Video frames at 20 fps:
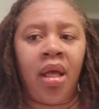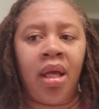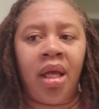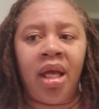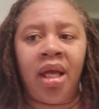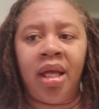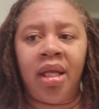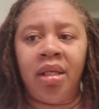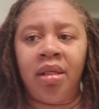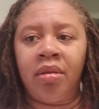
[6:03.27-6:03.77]

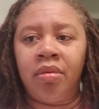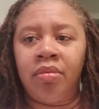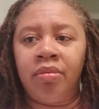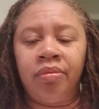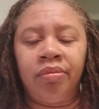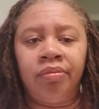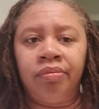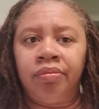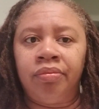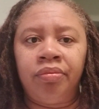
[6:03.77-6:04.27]
it
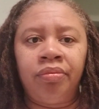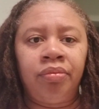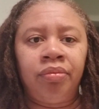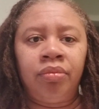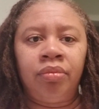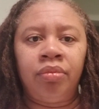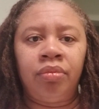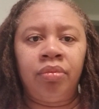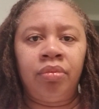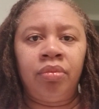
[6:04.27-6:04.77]

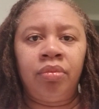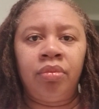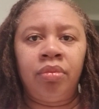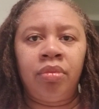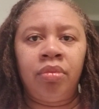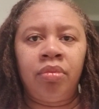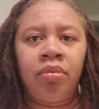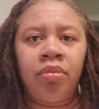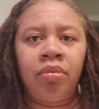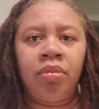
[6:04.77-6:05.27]

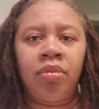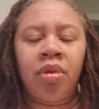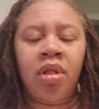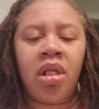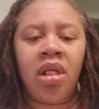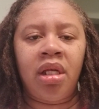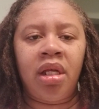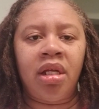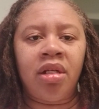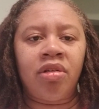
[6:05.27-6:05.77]

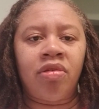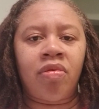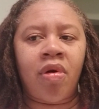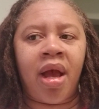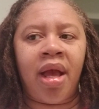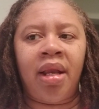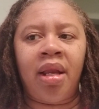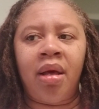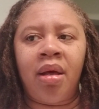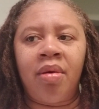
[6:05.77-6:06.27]
clears
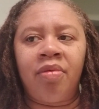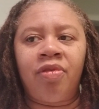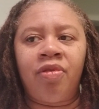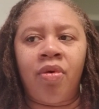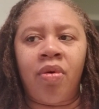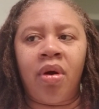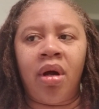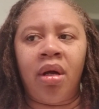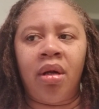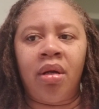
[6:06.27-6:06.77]
right up
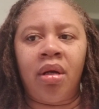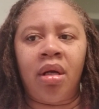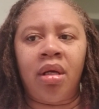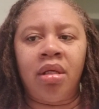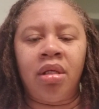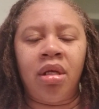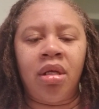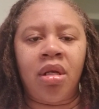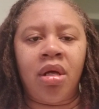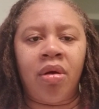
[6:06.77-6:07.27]
for
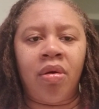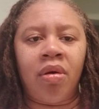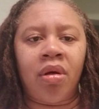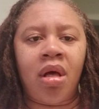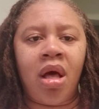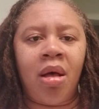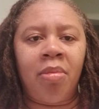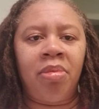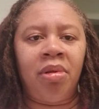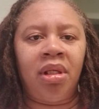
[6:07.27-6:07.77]
a
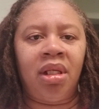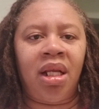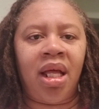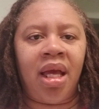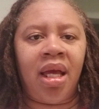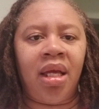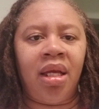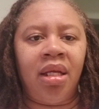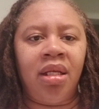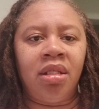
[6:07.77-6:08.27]
couple of
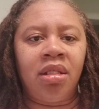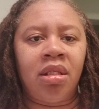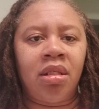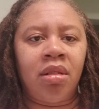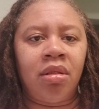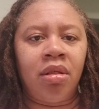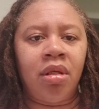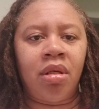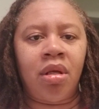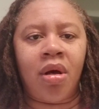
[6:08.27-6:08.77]
days.
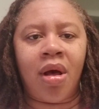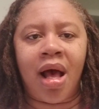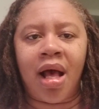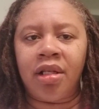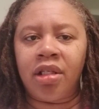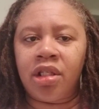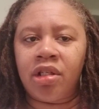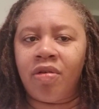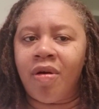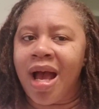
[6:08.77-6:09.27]
I
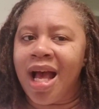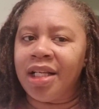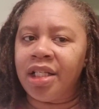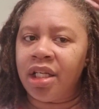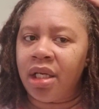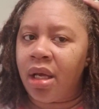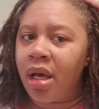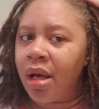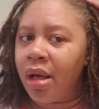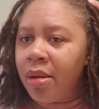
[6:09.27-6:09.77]
scratch
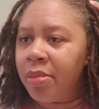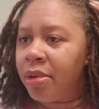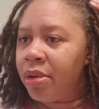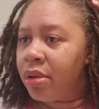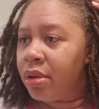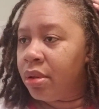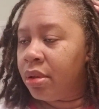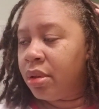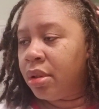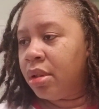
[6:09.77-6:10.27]
it up
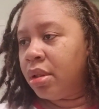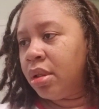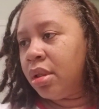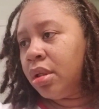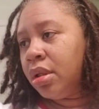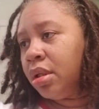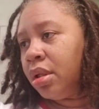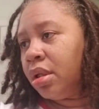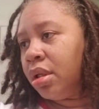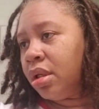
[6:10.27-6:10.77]

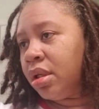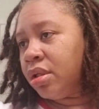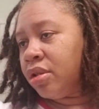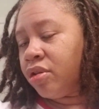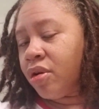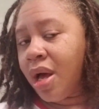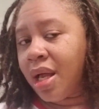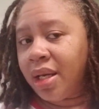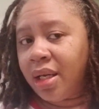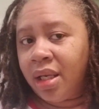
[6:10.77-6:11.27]
and
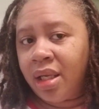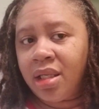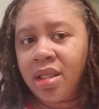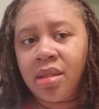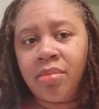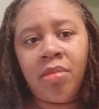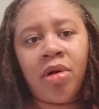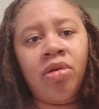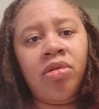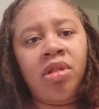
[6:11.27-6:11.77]
try to get
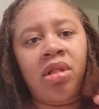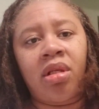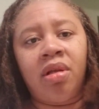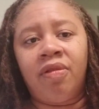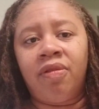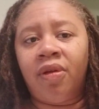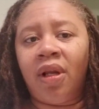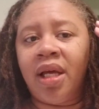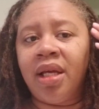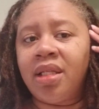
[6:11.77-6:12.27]
most of the
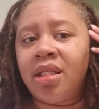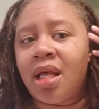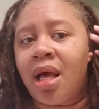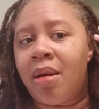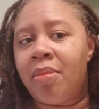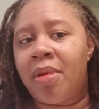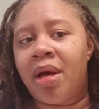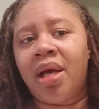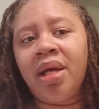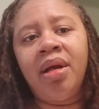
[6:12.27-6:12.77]
flakes out of
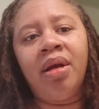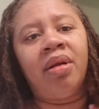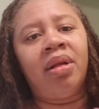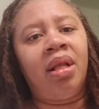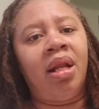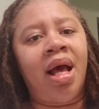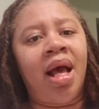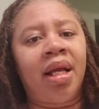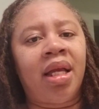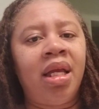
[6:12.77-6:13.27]
my hair
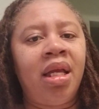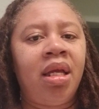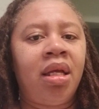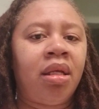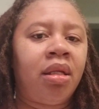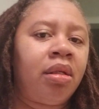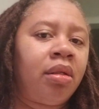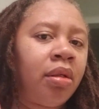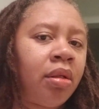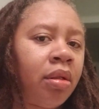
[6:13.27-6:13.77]
that I
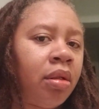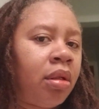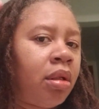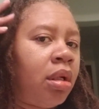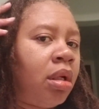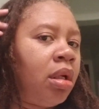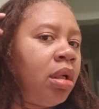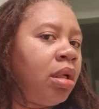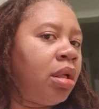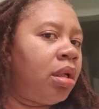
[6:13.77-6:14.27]
can,
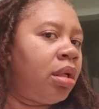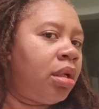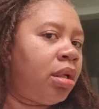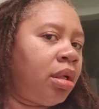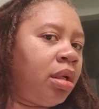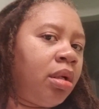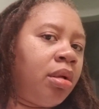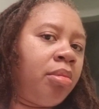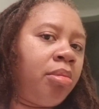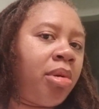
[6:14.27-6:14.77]

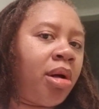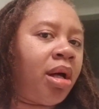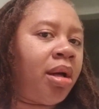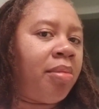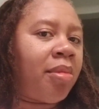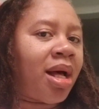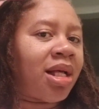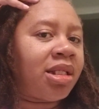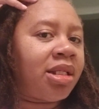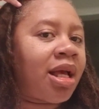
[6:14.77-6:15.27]
but
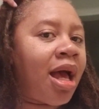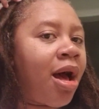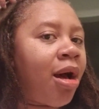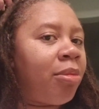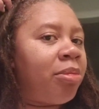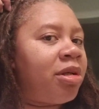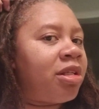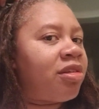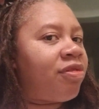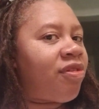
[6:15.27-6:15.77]
my
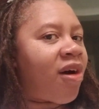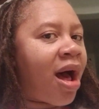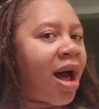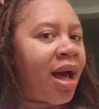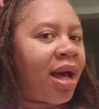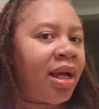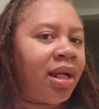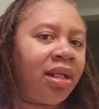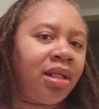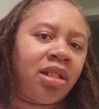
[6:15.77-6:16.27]
scalp is
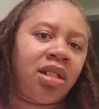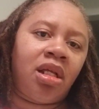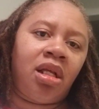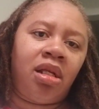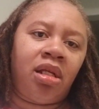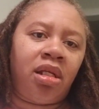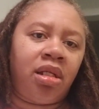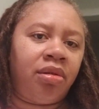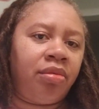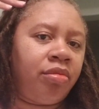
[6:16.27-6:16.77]
fine until
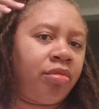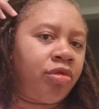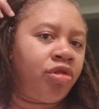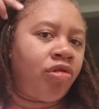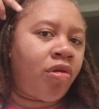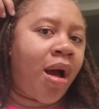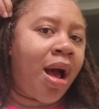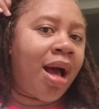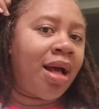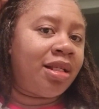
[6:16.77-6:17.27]
it
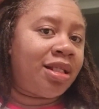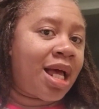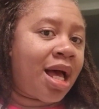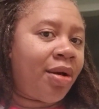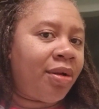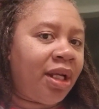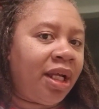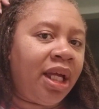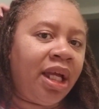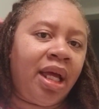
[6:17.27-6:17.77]
dries
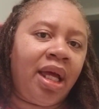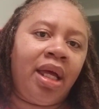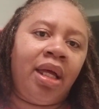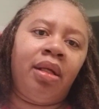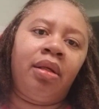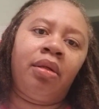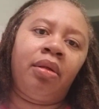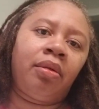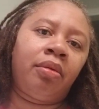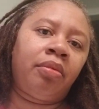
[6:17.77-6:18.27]
out again,